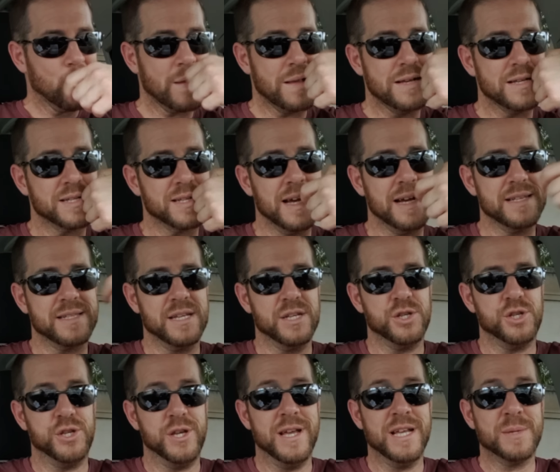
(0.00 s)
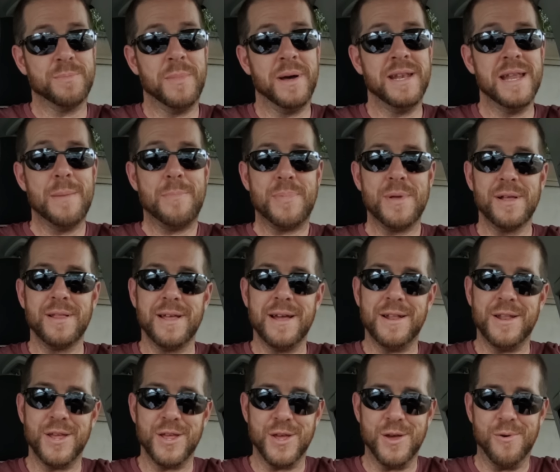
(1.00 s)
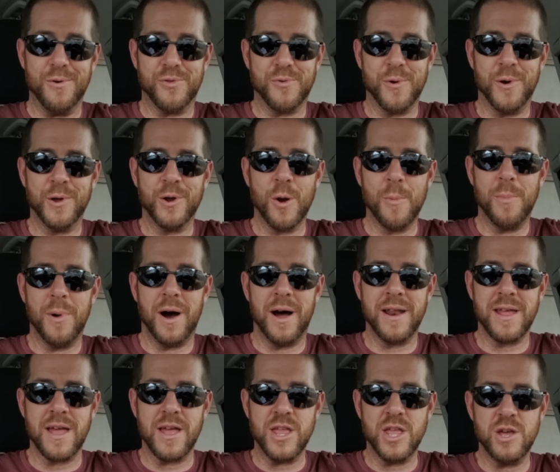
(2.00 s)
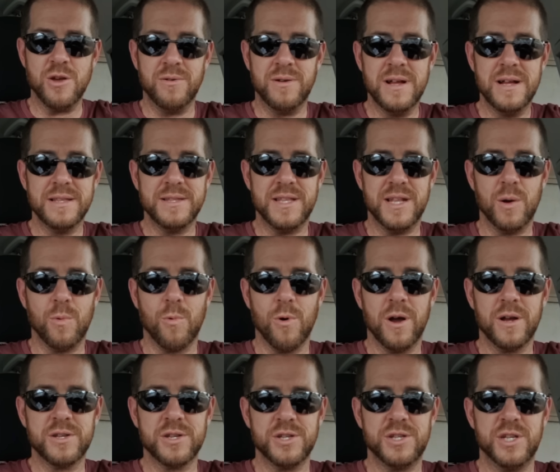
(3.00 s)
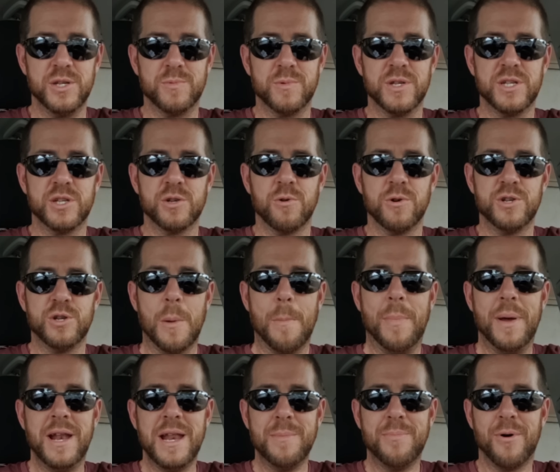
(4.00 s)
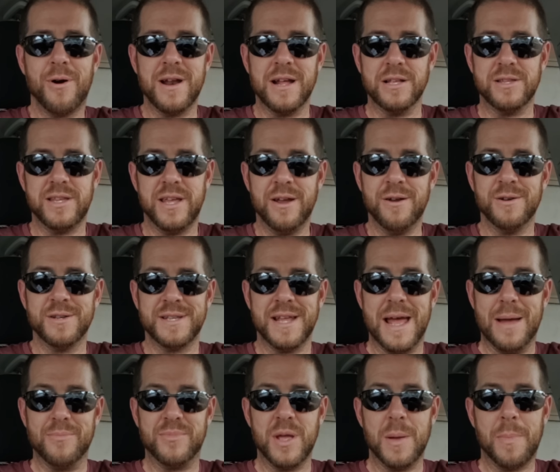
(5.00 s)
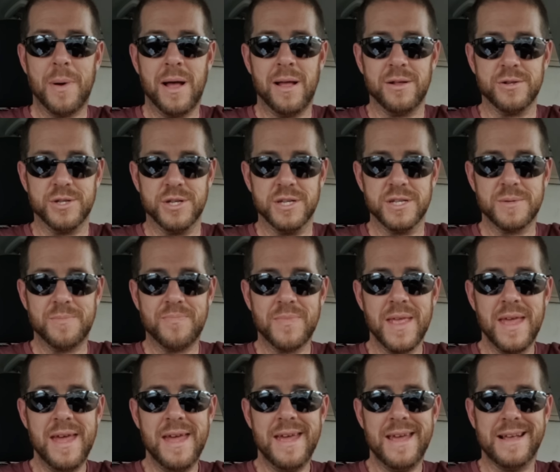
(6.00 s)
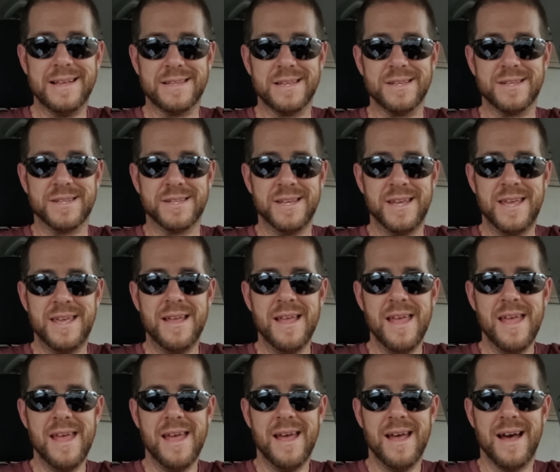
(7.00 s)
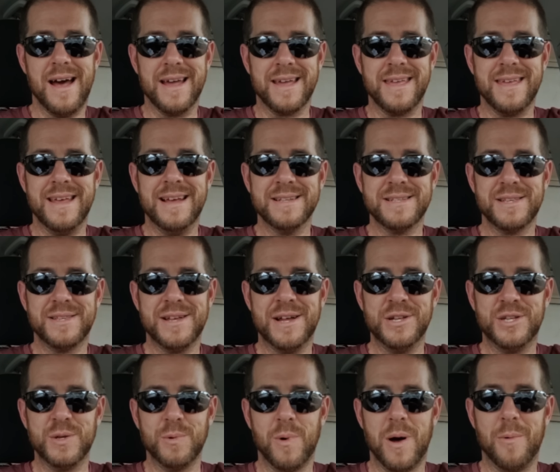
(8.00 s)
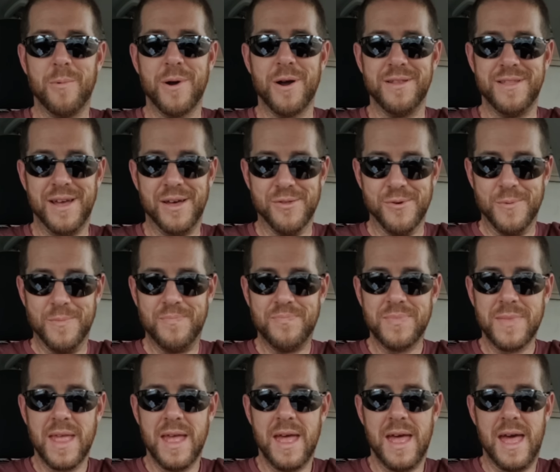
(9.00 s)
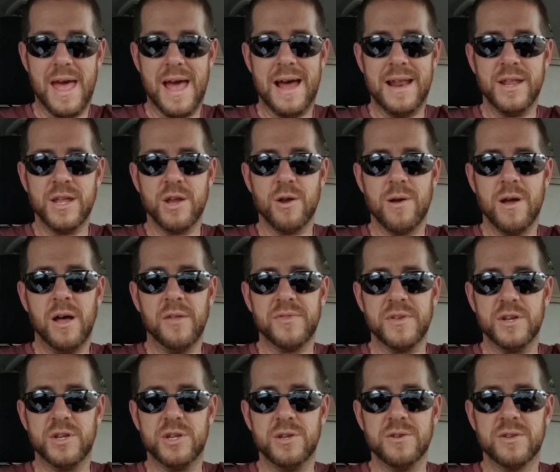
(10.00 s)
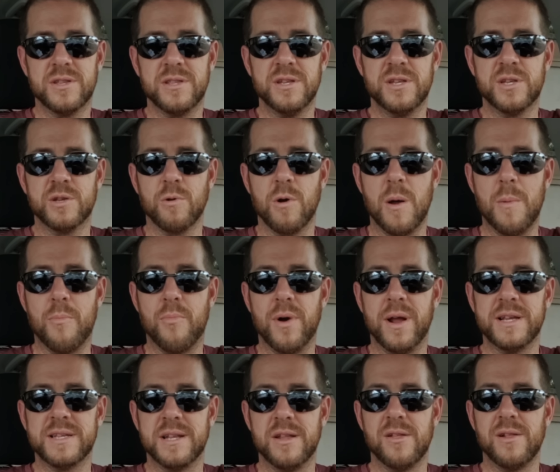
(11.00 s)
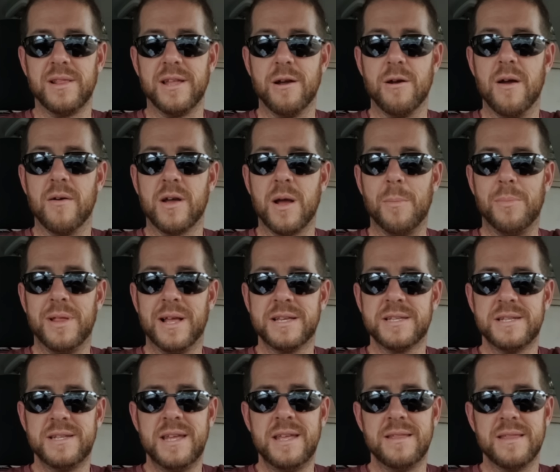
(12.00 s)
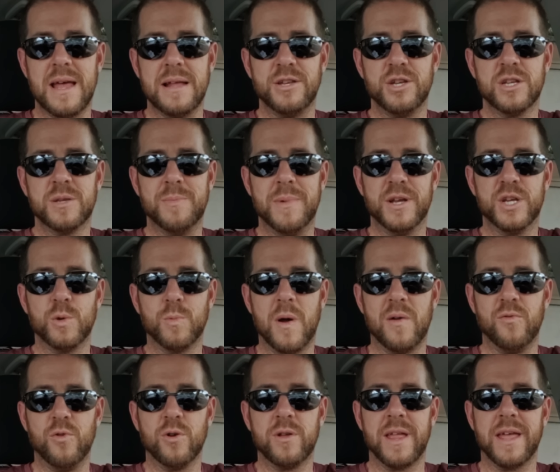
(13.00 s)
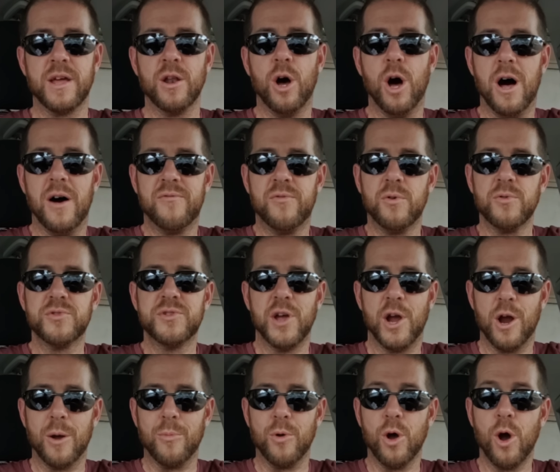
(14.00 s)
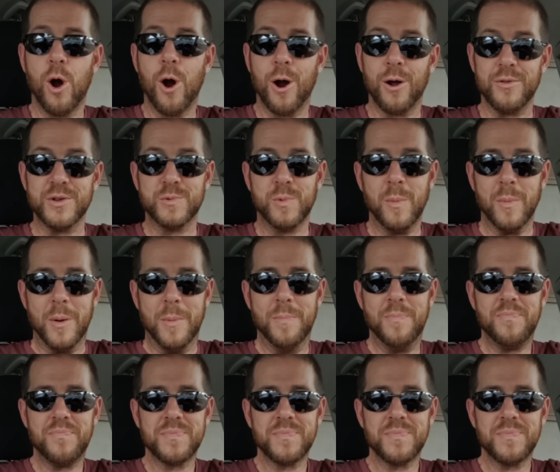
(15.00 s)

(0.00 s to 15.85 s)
This guy says, she is manipulating you. Throwing her body at you didn't work, so she's restored to a pity party of tears and empty apologies. He says, see, I can get his attention one way or the other. Adding your health issues to this story brings another layer of complexity that just makes your wife look like an awful, terrible, heartless woman.